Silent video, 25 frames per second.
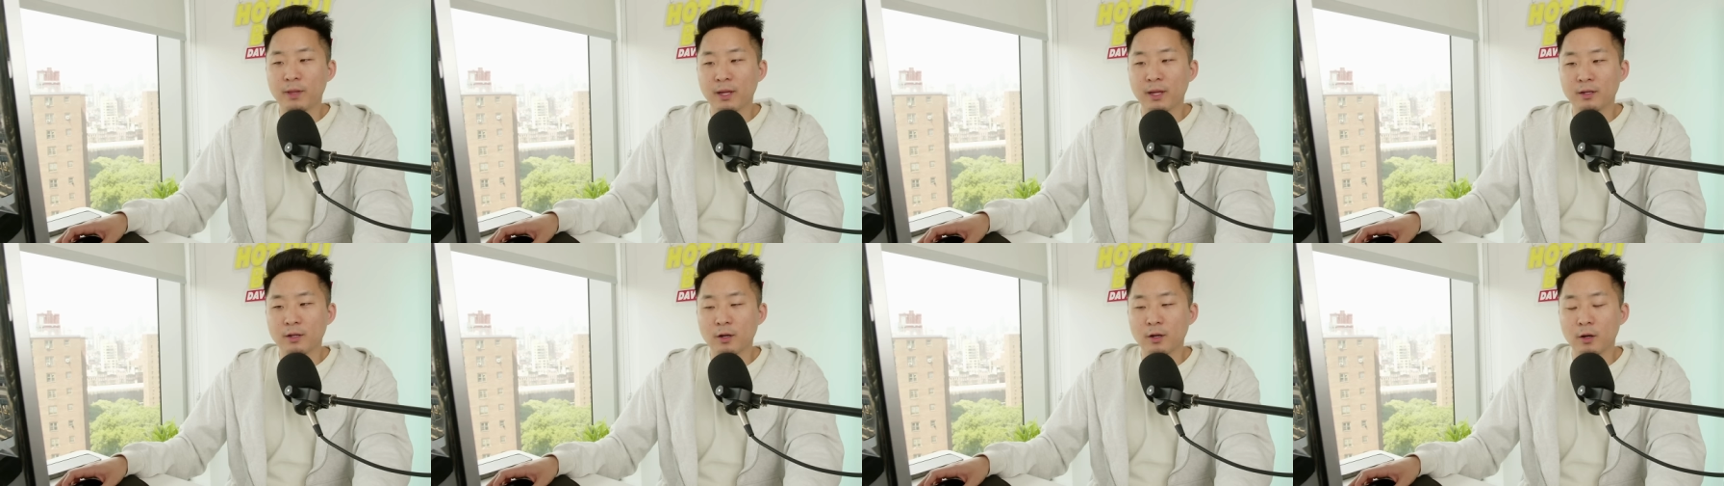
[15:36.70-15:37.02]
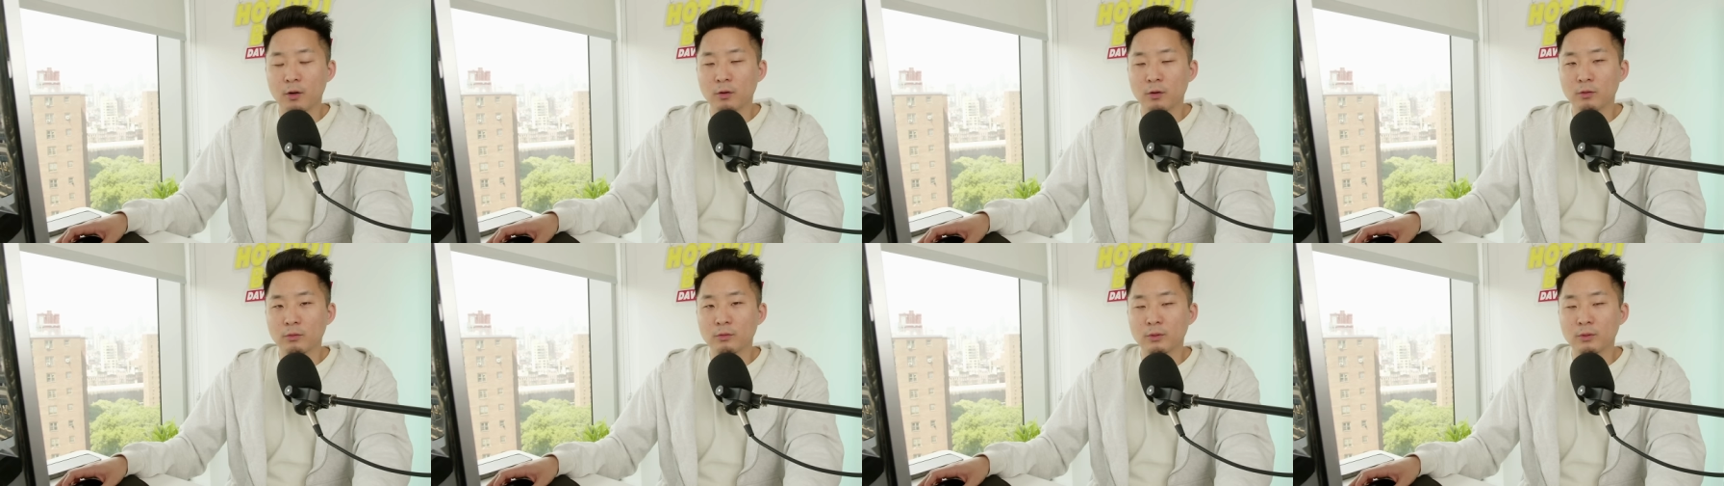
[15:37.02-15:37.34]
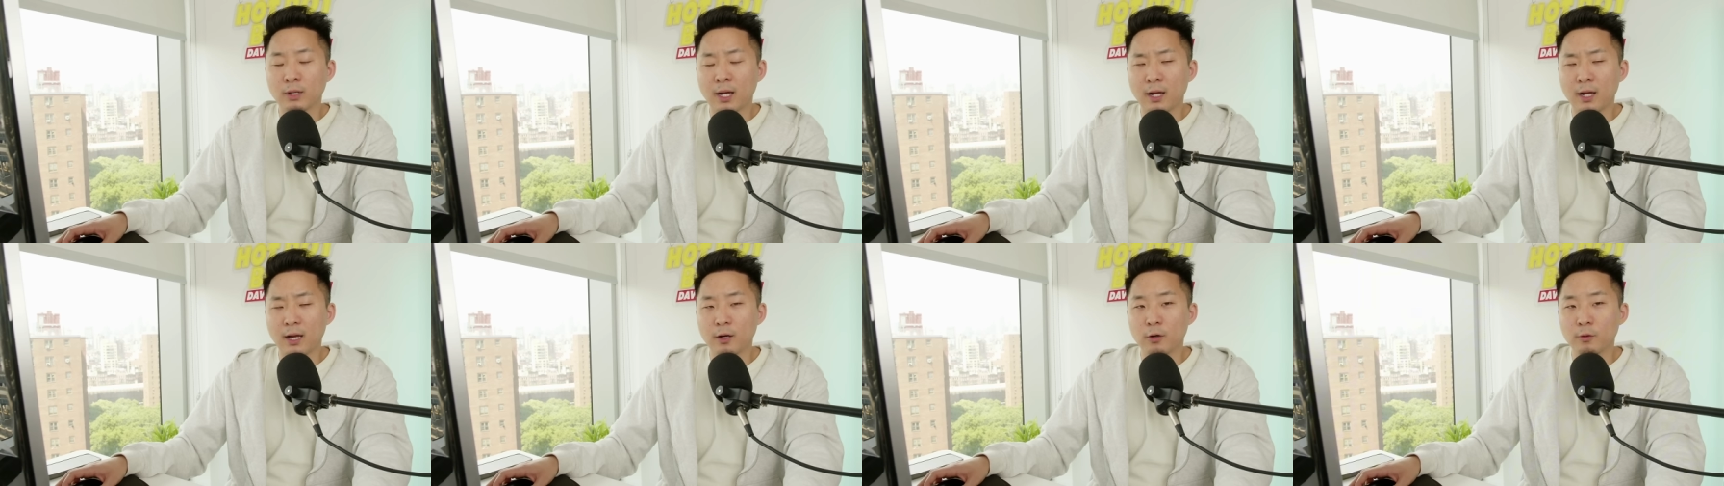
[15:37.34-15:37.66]
they don't.
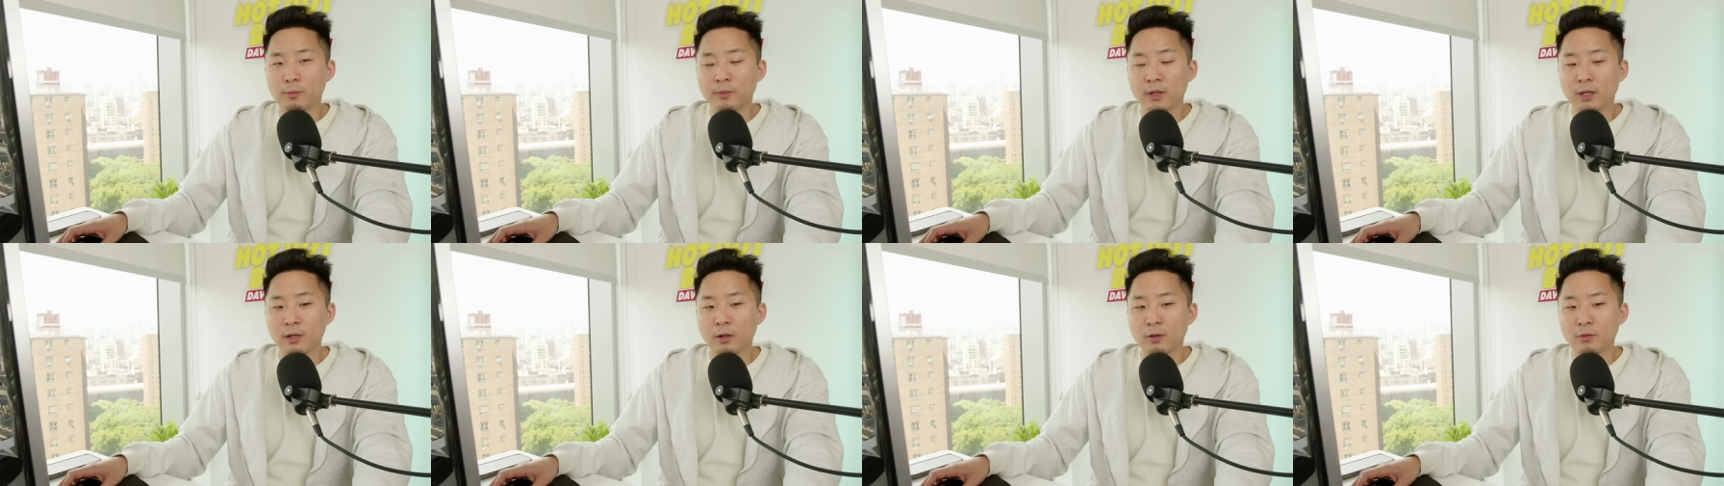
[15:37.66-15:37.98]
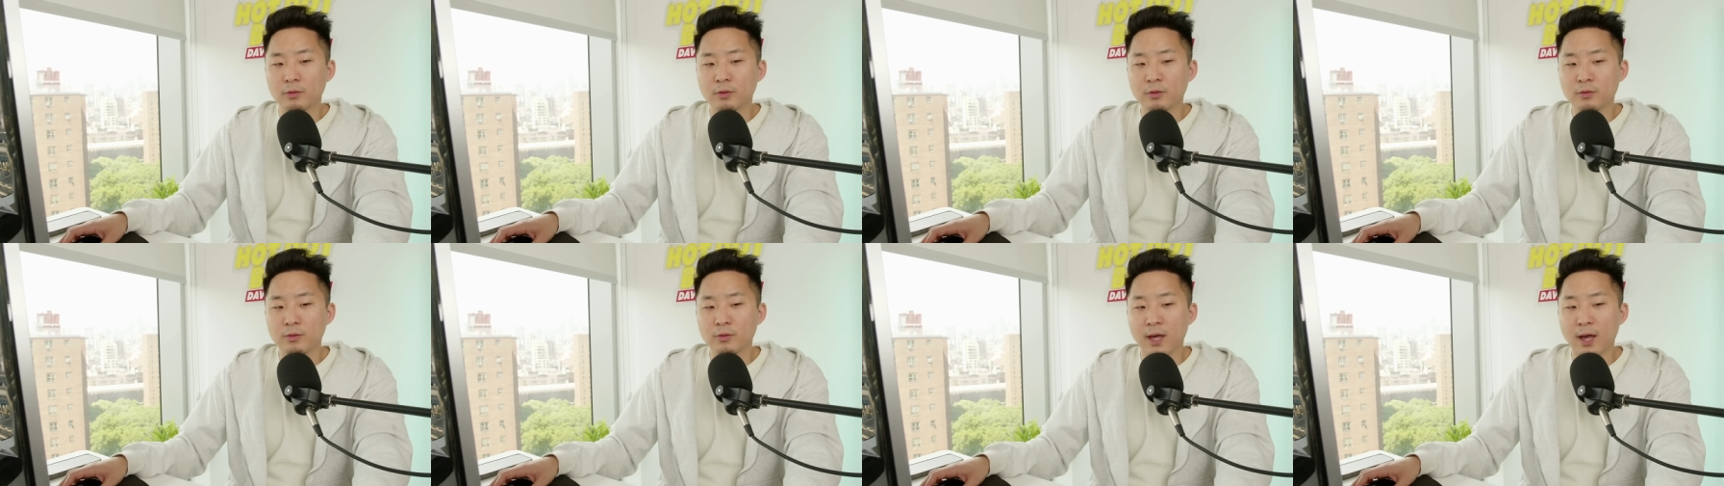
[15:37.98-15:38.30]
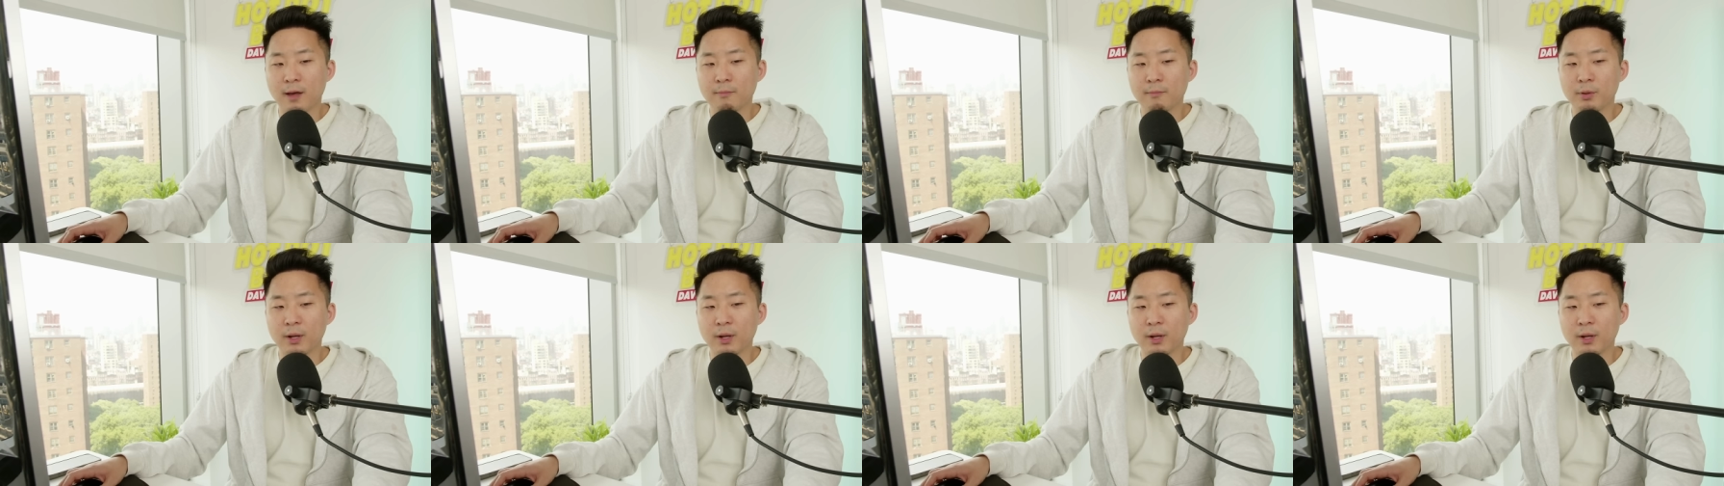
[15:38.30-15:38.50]
I hope they don't do that.